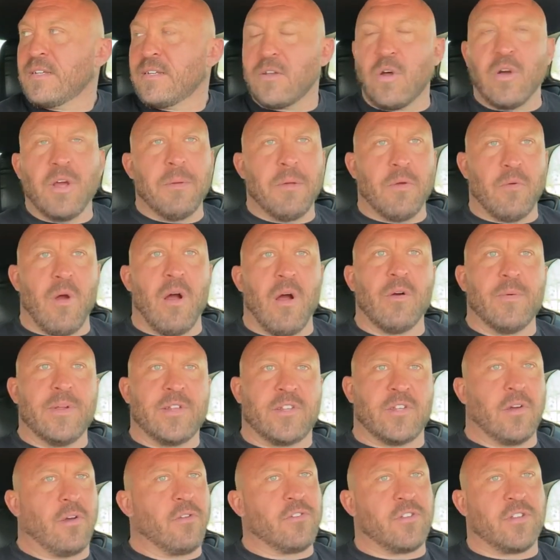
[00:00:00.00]
don't get me wrong, we
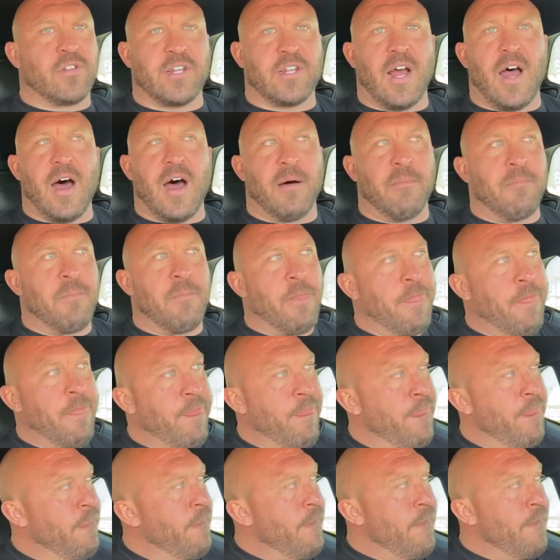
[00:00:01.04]
sold some.
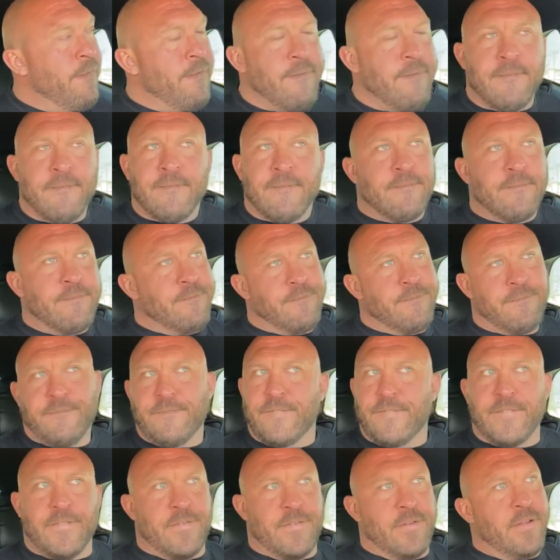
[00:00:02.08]

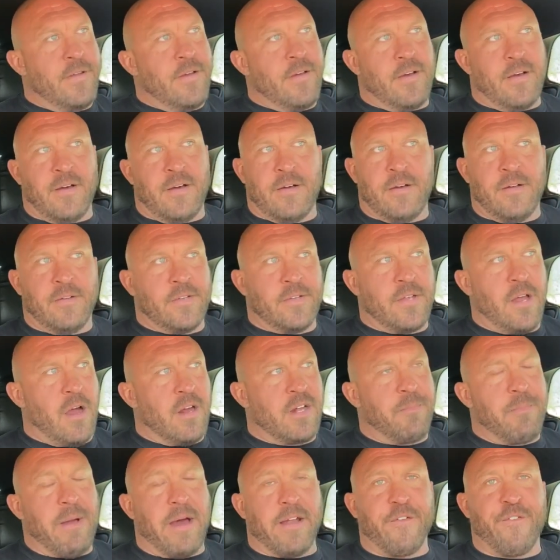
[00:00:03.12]
Ugh,
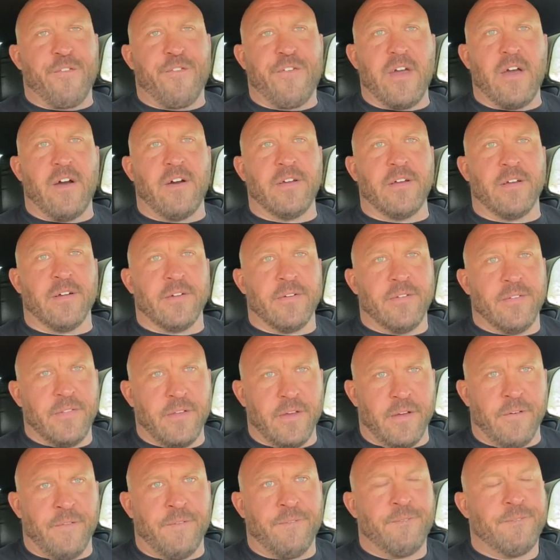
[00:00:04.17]
talk about a failure,
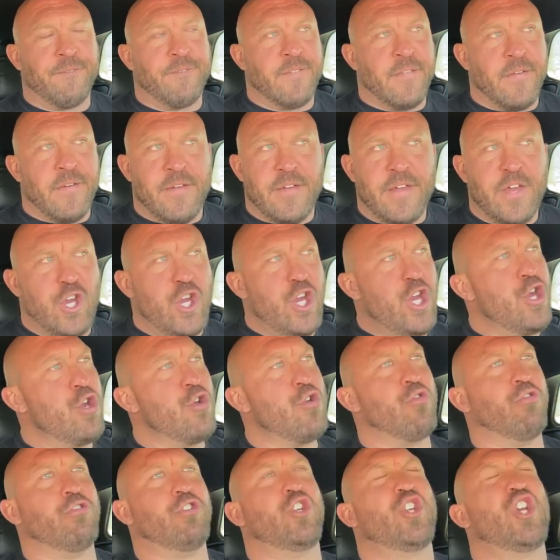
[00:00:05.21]
though.
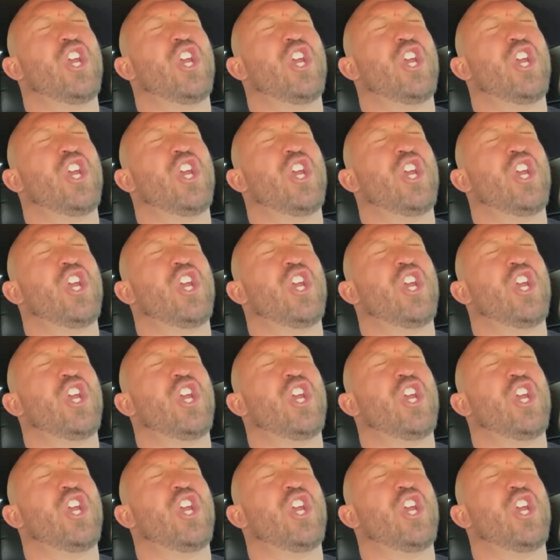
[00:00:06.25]
Huge,